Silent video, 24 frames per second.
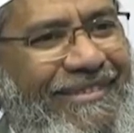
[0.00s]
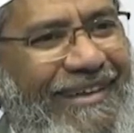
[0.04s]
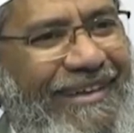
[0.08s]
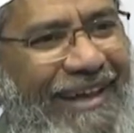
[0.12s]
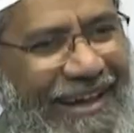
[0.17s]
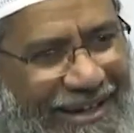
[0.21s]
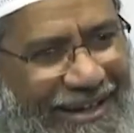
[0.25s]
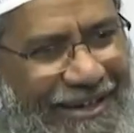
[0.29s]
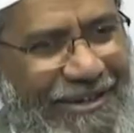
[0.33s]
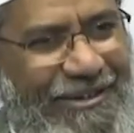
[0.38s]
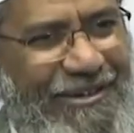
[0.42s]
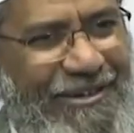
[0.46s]

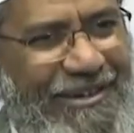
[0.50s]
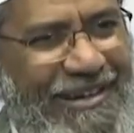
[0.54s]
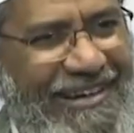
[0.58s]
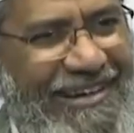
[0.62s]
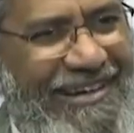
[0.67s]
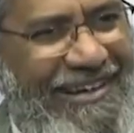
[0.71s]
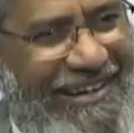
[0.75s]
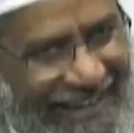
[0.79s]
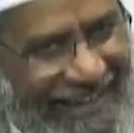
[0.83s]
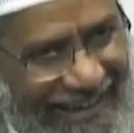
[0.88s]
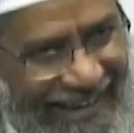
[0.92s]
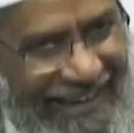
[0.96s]
Understood,
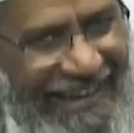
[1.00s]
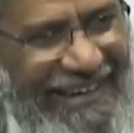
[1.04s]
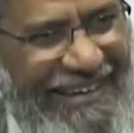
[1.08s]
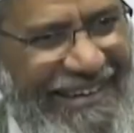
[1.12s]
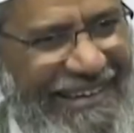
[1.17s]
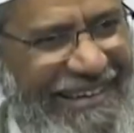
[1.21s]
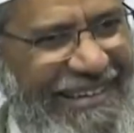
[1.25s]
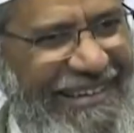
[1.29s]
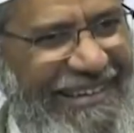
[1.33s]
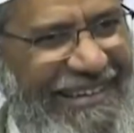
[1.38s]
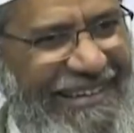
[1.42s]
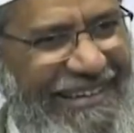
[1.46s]
no?
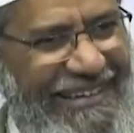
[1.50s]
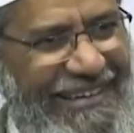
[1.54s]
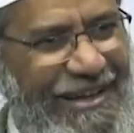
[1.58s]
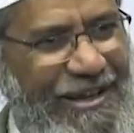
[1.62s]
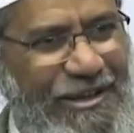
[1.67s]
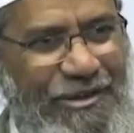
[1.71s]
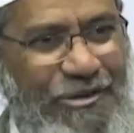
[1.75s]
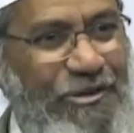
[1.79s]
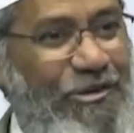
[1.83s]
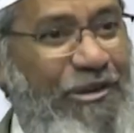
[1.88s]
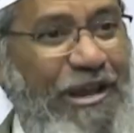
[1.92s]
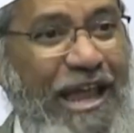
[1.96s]
Good.
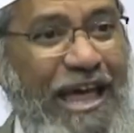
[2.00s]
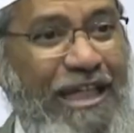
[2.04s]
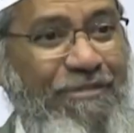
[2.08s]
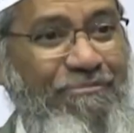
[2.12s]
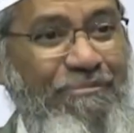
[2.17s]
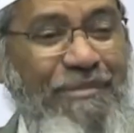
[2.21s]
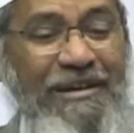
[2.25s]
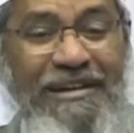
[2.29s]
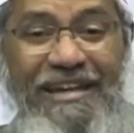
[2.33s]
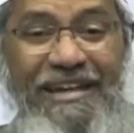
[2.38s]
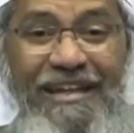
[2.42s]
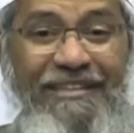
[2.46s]
You will ask
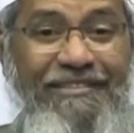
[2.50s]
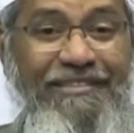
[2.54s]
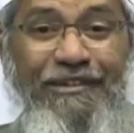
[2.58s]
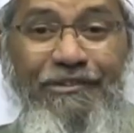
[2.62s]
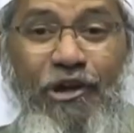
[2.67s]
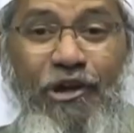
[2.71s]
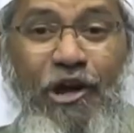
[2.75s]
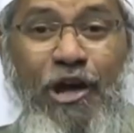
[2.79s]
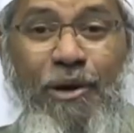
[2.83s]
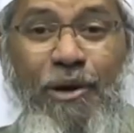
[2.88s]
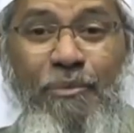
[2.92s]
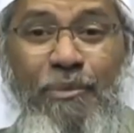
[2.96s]
me, does
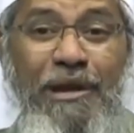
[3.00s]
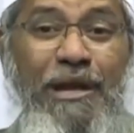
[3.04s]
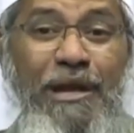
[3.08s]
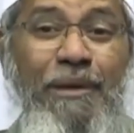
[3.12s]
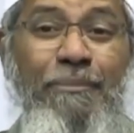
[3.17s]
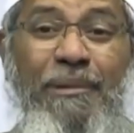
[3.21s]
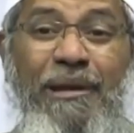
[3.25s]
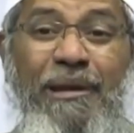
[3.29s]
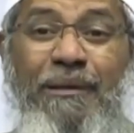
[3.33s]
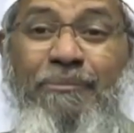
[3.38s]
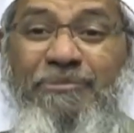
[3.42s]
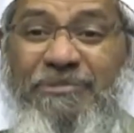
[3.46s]
it talk about
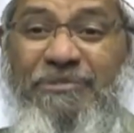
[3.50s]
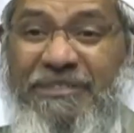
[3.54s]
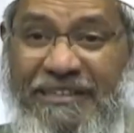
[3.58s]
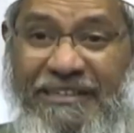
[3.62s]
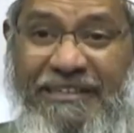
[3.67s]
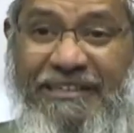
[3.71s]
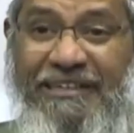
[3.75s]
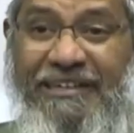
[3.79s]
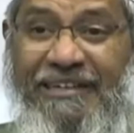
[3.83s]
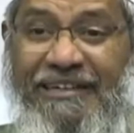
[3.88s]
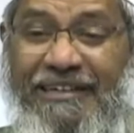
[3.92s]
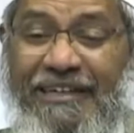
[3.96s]

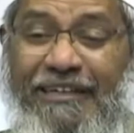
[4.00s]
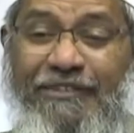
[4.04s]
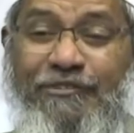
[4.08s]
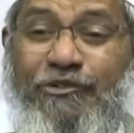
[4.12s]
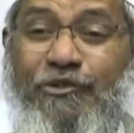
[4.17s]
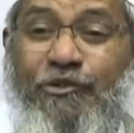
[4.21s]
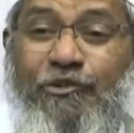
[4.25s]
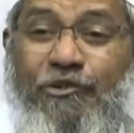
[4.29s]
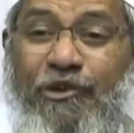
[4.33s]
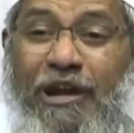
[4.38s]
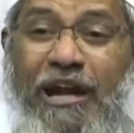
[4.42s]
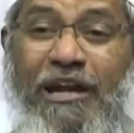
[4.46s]
epilepsy? Does
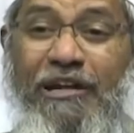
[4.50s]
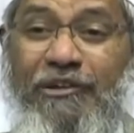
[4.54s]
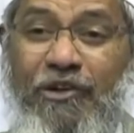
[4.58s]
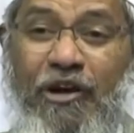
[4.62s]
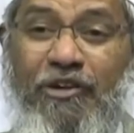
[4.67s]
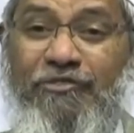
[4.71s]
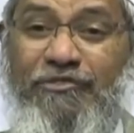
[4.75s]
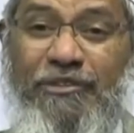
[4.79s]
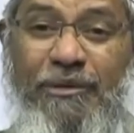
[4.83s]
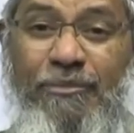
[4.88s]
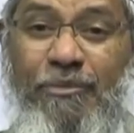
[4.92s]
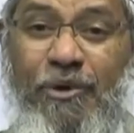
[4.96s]
the Quran
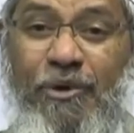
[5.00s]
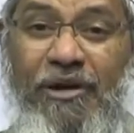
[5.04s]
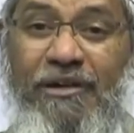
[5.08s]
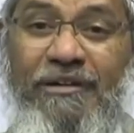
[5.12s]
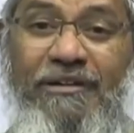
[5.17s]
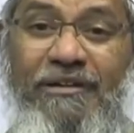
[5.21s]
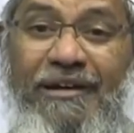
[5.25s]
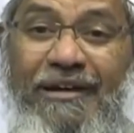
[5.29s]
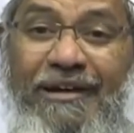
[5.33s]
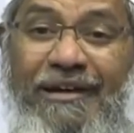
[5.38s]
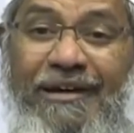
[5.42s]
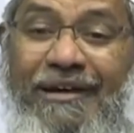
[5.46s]
talks
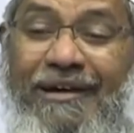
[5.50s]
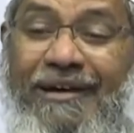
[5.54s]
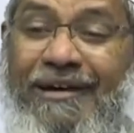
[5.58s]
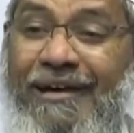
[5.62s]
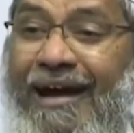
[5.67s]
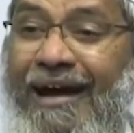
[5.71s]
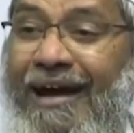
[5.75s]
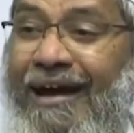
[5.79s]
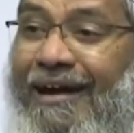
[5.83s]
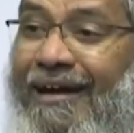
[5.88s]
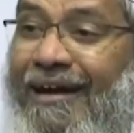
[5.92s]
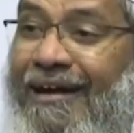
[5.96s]
about
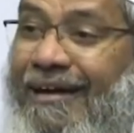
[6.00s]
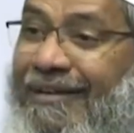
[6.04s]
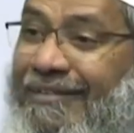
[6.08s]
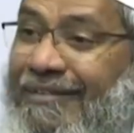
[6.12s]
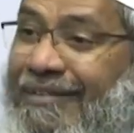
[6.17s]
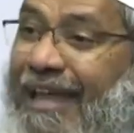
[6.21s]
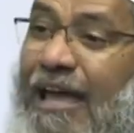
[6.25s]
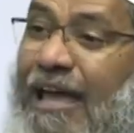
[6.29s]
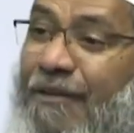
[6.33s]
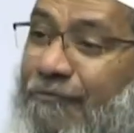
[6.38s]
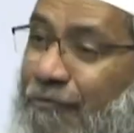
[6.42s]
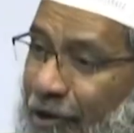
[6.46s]

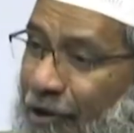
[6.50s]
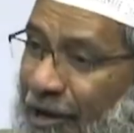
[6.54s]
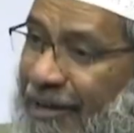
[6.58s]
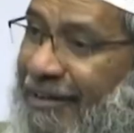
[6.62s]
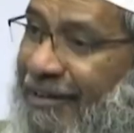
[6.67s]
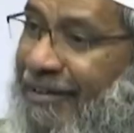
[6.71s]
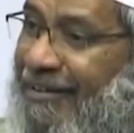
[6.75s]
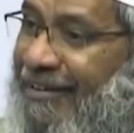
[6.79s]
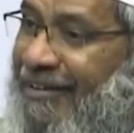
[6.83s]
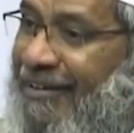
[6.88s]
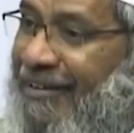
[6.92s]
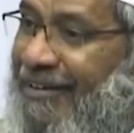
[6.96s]

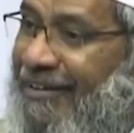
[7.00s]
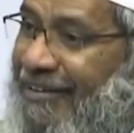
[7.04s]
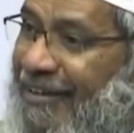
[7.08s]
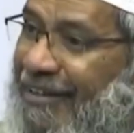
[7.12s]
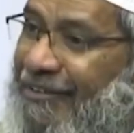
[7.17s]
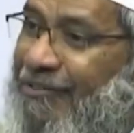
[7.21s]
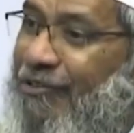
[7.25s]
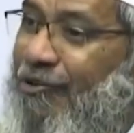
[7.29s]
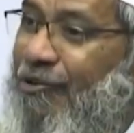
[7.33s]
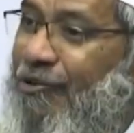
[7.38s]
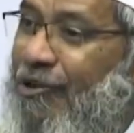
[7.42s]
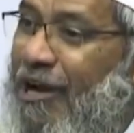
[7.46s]
typhoid?
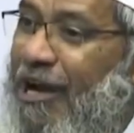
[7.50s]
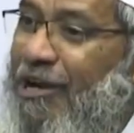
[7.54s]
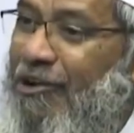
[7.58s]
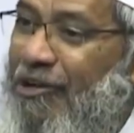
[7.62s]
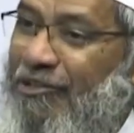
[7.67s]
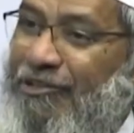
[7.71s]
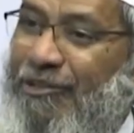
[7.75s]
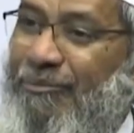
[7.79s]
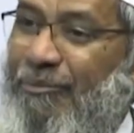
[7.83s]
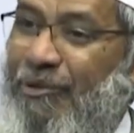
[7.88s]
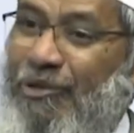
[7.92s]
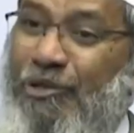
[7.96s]
Does the Quran
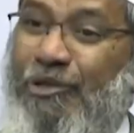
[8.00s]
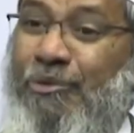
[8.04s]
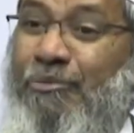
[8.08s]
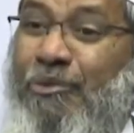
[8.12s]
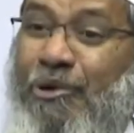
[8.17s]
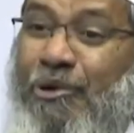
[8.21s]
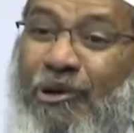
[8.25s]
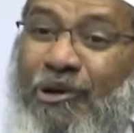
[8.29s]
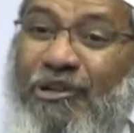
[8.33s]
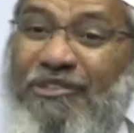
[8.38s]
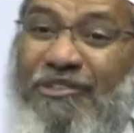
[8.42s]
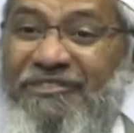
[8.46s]
talks about
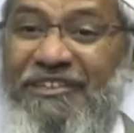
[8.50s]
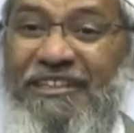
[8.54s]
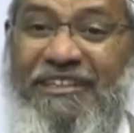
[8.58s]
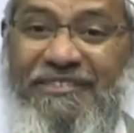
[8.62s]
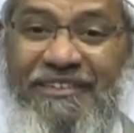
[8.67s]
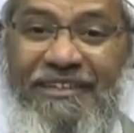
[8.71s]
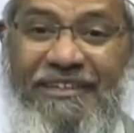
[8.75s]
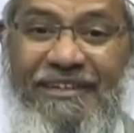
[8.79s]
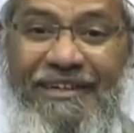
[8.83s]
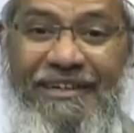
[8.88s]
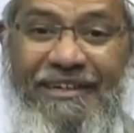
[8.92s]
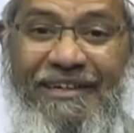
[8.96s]

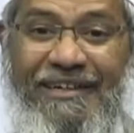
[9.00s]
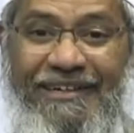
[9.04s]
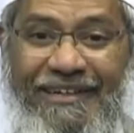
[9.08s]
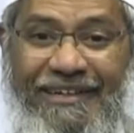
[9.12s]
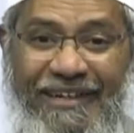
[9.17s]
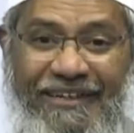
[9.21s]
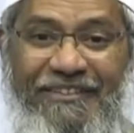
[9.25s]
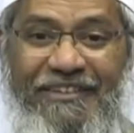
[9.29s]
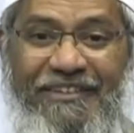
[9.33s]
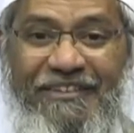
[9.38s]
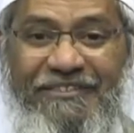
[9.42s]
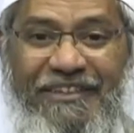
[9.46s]
tuberculosis?
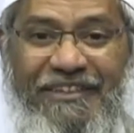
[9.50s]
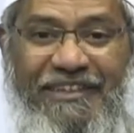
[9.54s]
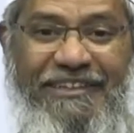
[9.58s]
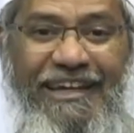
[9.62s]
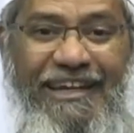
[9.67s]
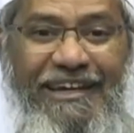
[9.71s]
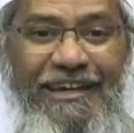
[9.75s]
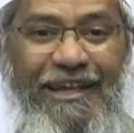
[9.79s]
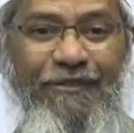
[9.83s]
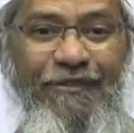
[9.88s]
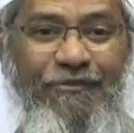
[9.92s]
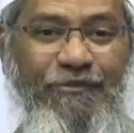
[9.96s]
Does it say
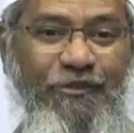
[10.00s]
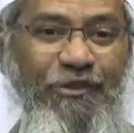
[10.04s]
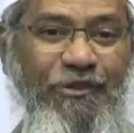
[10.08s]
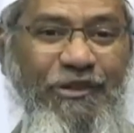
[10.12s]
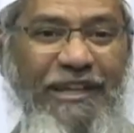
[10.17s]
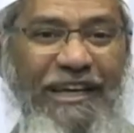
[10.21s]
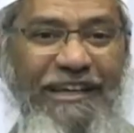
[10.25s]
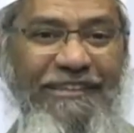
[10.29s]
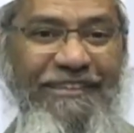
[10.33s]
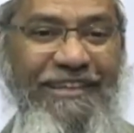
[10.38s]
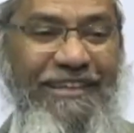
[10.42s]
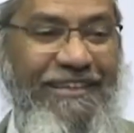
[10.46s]
that you have to
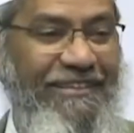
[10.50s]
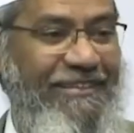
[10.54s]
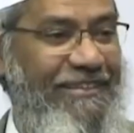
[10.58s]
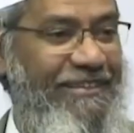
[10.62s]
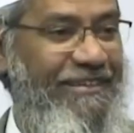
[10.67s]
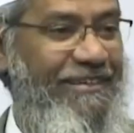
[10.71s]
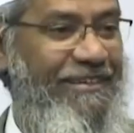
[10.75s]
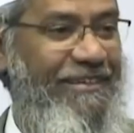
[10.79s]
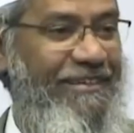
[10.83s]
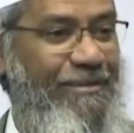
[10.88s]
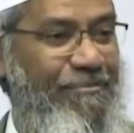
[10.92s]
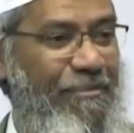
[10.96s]
take
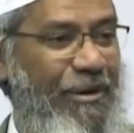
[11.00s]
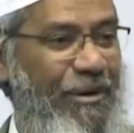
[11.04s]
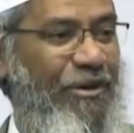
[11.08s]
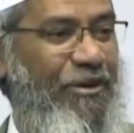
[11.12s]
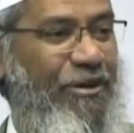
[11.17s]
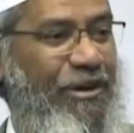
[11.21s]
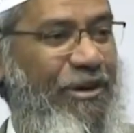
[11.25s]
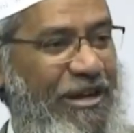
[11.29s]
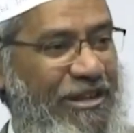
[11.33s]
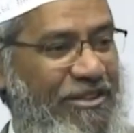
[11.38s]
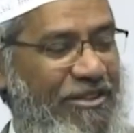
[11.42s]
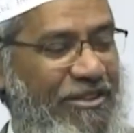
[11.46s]
this
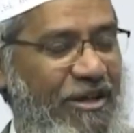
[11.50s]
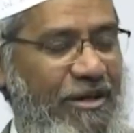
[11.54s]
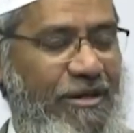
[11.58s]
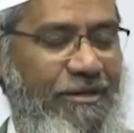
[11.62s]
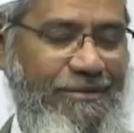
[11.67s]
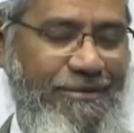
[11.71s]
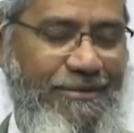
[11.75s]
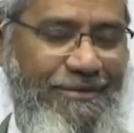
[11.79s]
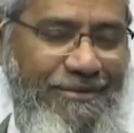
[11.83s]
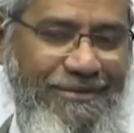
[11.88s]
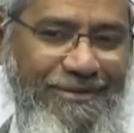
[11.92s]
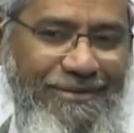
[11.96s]

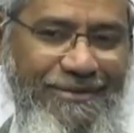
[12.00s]
metronidazole?